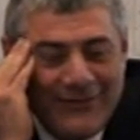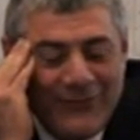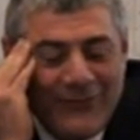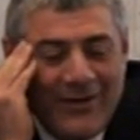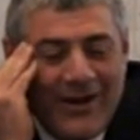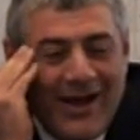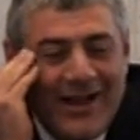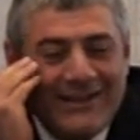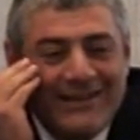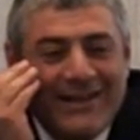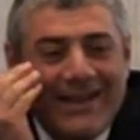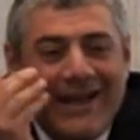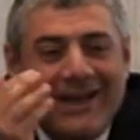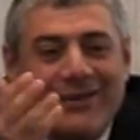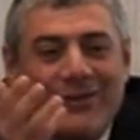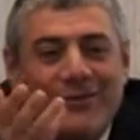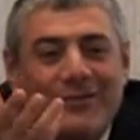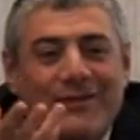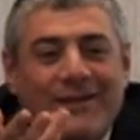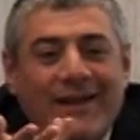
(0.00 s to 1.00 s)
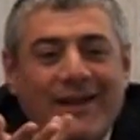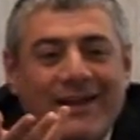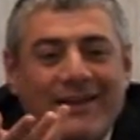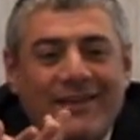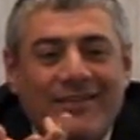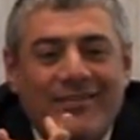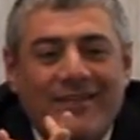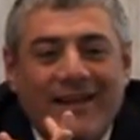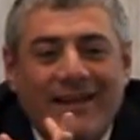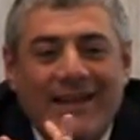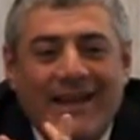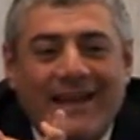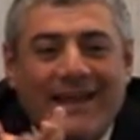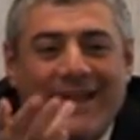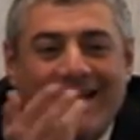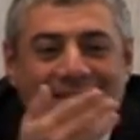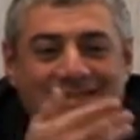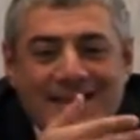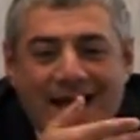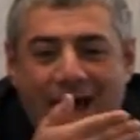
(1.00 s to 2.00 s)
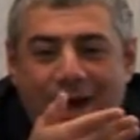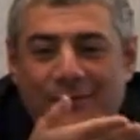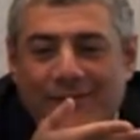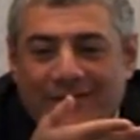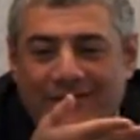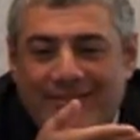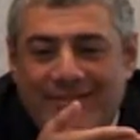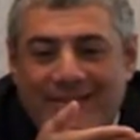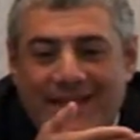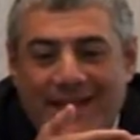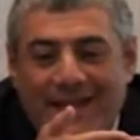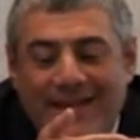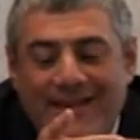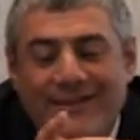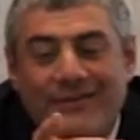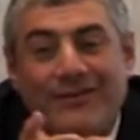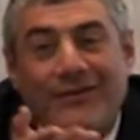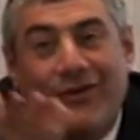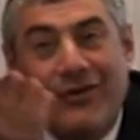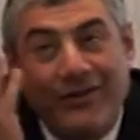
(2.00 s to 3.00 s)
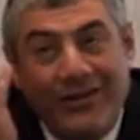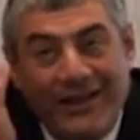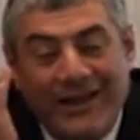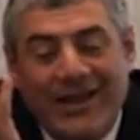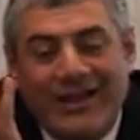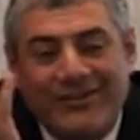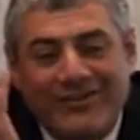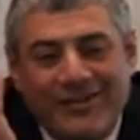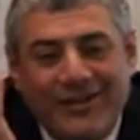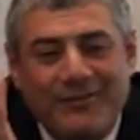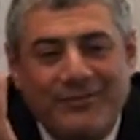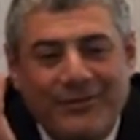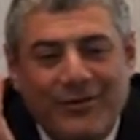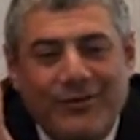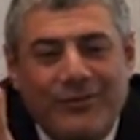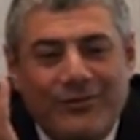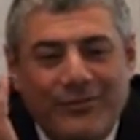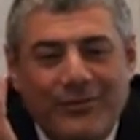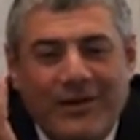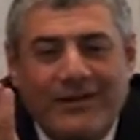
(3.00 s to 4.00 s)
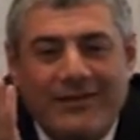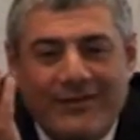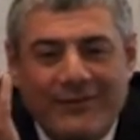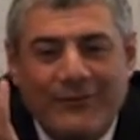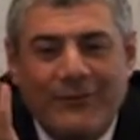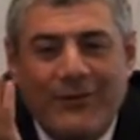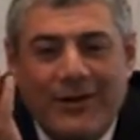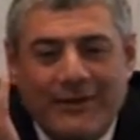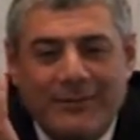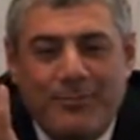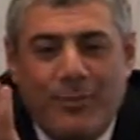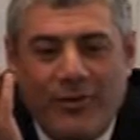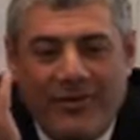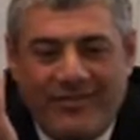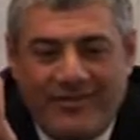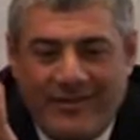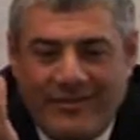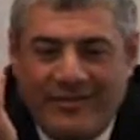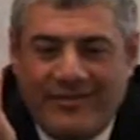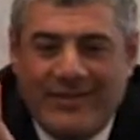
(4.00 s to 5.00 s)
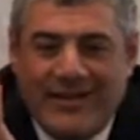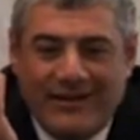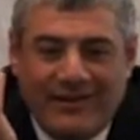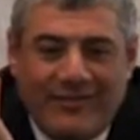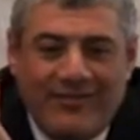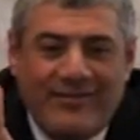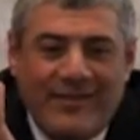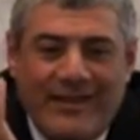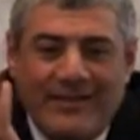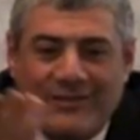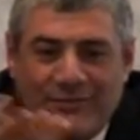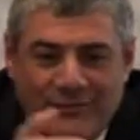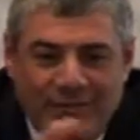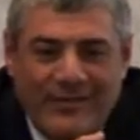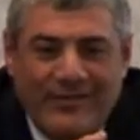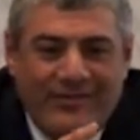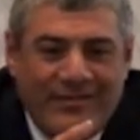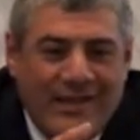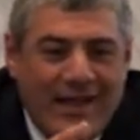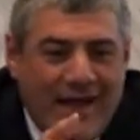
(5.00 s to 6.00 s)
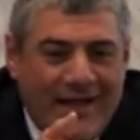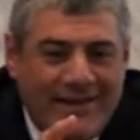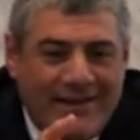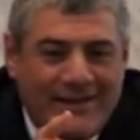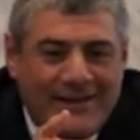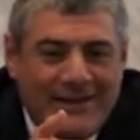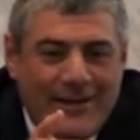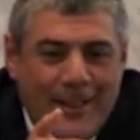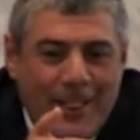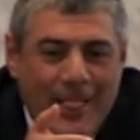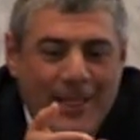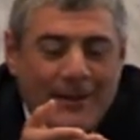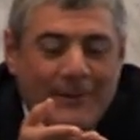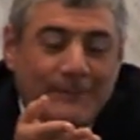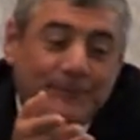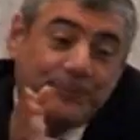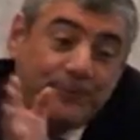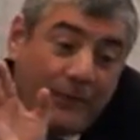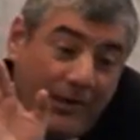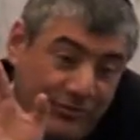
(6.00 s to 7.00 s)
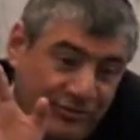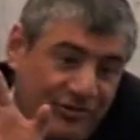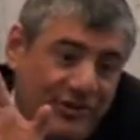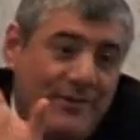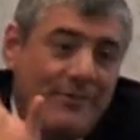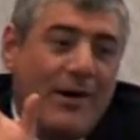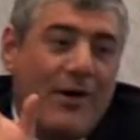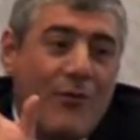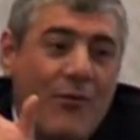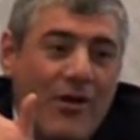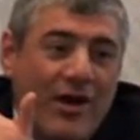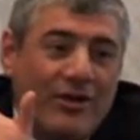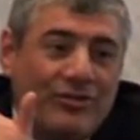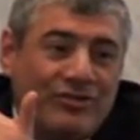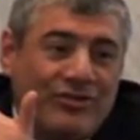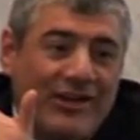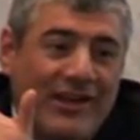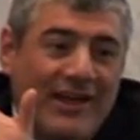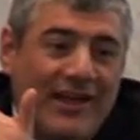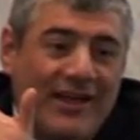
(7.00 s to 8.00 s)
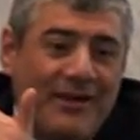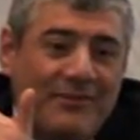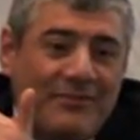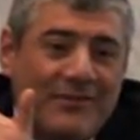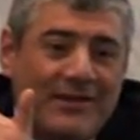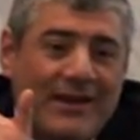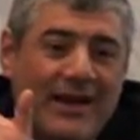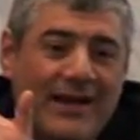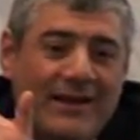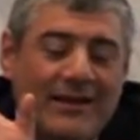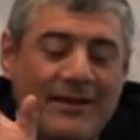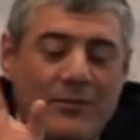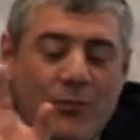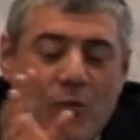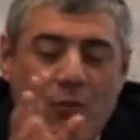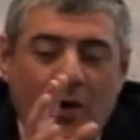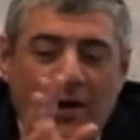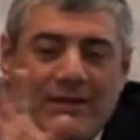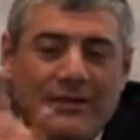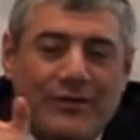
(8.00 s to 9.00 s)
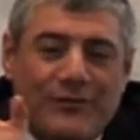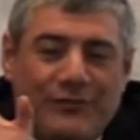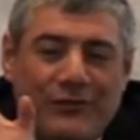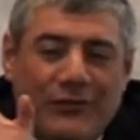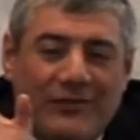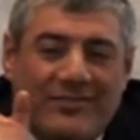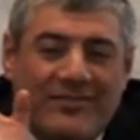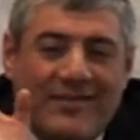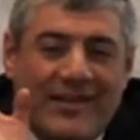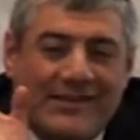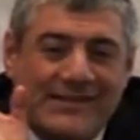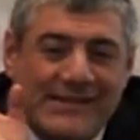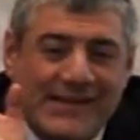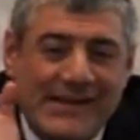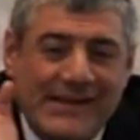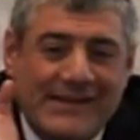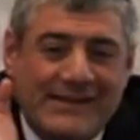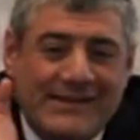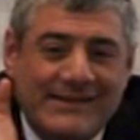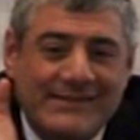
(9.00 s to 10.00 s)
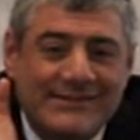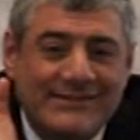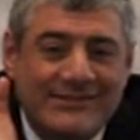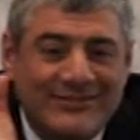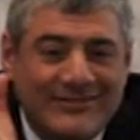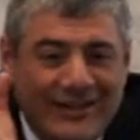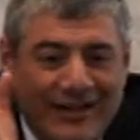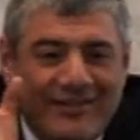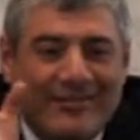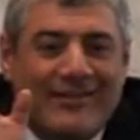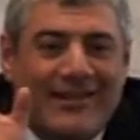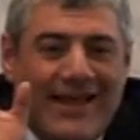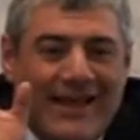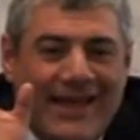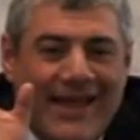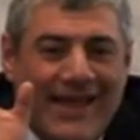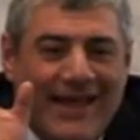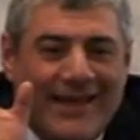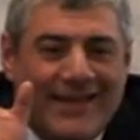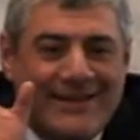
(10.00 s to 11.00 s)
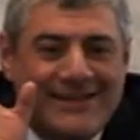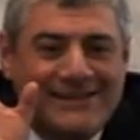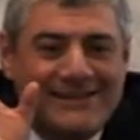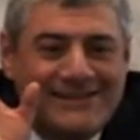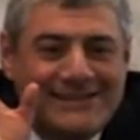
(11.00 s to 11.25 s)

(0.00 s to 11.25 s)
What kind of girl is gonna get now instead? Only Hashem knows what, what poison is gonna send to this guy. She, Baruch Hashem, got a wonderful tzaddik, just like her.